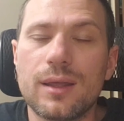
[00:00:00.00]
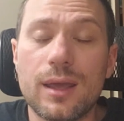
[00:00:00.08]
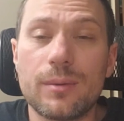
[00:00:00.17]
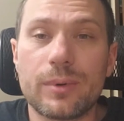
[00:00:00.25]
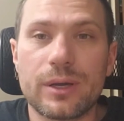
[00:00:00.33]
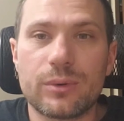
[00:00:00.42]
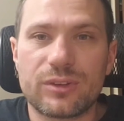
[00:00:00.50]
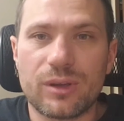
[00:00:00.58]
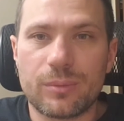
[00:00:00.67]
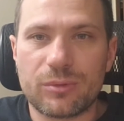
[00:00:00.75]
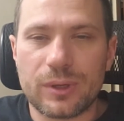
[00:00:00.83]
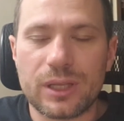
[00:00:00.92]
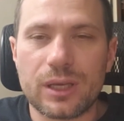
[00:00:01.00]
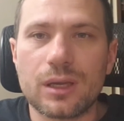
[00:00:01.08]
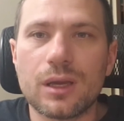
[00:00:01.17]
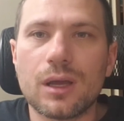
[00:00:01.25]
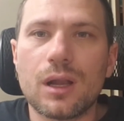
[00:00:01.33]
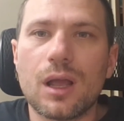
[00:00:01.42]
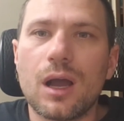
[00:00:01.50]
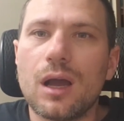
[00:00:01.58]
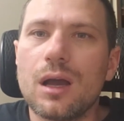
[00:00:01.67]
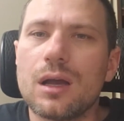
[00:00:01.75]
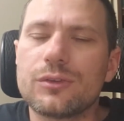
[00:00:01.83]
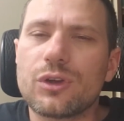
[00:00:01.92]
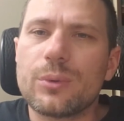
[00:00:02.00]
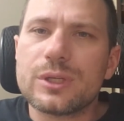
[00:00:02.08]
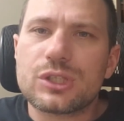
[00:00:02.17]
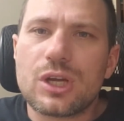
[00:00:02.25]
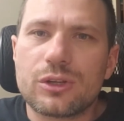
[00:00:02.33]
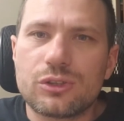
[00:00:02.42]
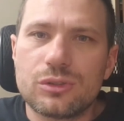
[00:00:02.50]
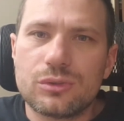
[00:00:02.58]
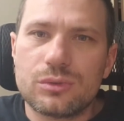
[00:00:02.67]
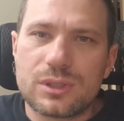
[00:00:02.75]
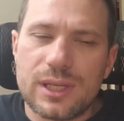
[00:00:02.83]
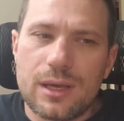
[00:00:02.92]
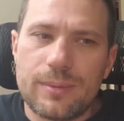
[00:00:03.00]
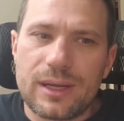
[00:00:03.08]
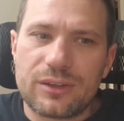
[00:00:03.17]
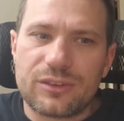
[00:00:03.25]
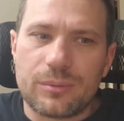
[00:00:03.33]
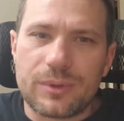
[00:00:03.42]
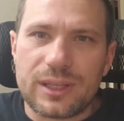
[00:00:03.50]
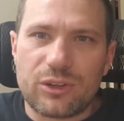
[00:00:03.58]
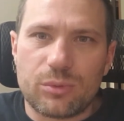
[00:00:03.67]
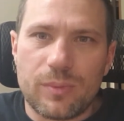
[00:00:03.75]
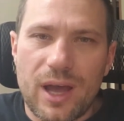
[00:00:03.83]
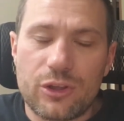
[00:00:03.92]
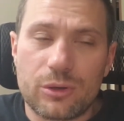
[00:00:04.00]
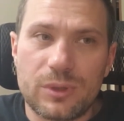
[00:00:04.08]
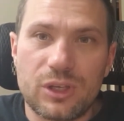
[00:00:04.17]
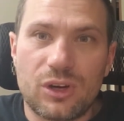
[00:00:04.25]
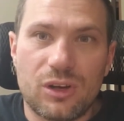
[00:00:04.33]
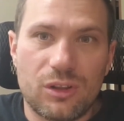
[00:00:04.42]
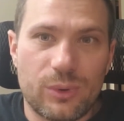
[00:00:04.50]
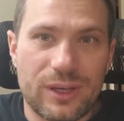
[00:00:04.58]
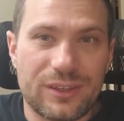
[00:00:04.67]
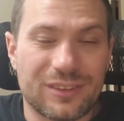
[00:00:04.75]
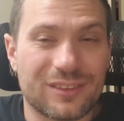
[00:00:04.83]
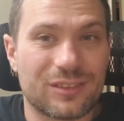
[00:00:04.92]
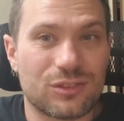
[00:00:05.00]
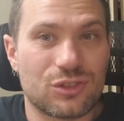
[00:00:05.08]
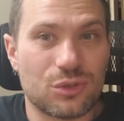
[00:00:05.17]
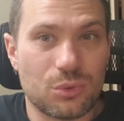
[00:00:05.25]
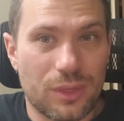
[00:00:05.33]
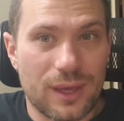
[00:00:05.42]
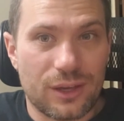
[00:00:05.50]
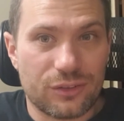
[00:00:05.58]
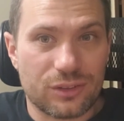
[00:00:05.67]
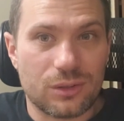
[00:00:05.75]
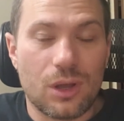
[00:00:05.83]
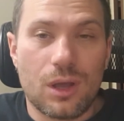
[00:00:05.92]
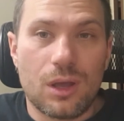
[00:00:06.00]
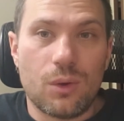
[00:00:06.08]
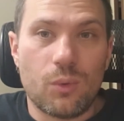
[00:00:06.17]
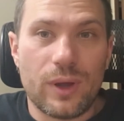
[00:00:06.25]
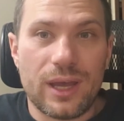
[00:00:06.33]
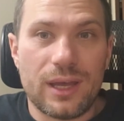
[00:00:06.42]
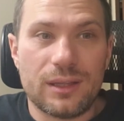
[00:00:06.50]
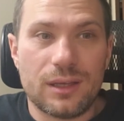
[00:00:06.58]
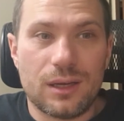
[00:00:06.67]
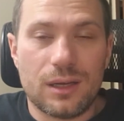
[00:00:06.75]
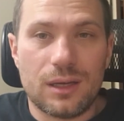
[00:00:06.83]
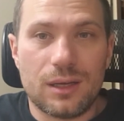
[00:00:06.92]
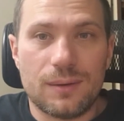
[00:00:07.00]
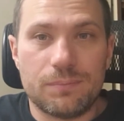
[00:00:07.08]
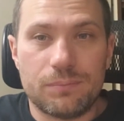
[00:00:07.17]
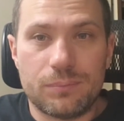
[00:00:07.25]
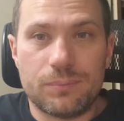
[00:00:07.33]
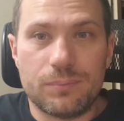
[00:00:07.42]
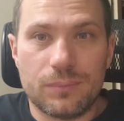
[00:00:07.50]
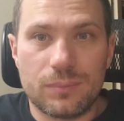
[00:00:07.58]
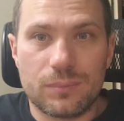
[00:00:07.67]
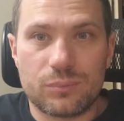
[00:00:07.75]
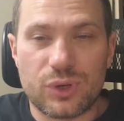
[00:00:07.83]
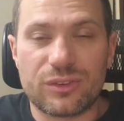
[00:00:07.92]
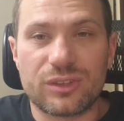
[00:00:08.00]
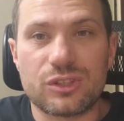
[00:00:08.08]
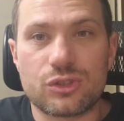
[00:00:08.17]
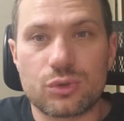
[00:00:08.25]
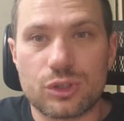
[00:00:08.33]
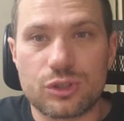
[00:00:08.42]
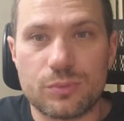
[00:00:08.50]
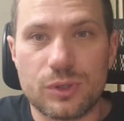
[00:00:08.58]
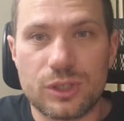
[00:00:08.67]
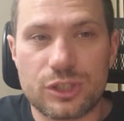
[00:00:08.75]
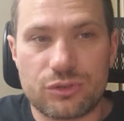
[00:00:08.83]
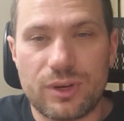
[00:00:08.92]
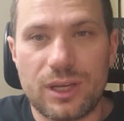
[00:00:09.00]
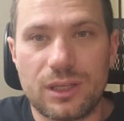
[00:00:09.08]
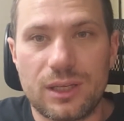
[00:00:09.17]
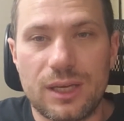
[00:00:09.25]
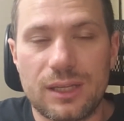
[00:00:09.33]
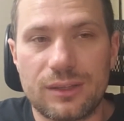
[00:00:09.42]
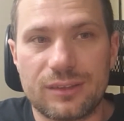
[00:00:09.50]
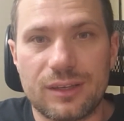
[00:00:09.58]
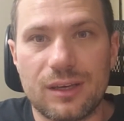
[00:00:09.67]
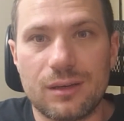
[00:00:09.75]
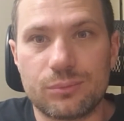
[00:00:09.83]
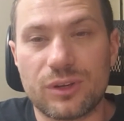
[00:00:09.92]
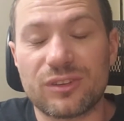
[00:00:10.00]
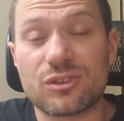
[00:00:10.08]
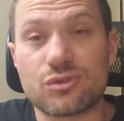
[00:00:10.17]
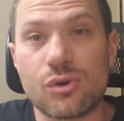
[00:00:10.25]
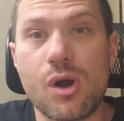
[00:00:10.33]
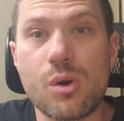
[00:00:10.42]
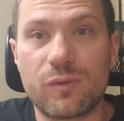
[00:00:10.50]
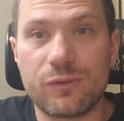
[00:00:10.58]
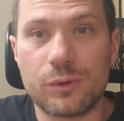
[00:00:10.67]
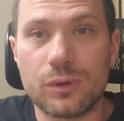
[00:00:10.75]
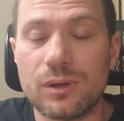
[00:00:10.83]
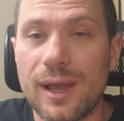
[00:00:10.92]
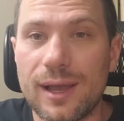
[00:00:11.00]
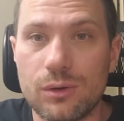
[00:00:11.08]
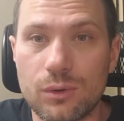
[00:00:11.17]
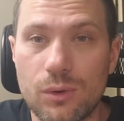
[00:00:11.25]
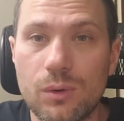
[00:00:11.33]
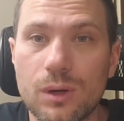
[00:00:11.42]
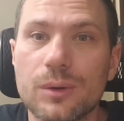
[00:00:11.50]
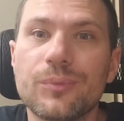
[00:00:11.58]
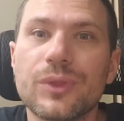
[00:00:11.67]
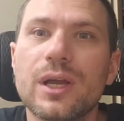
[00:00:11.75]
Hey buddy, what's up? It's Monday. So I want to talk to you today about something that's been bothering me all the way since 2000, when President George Bush ran against presidential hopeful Al Gore.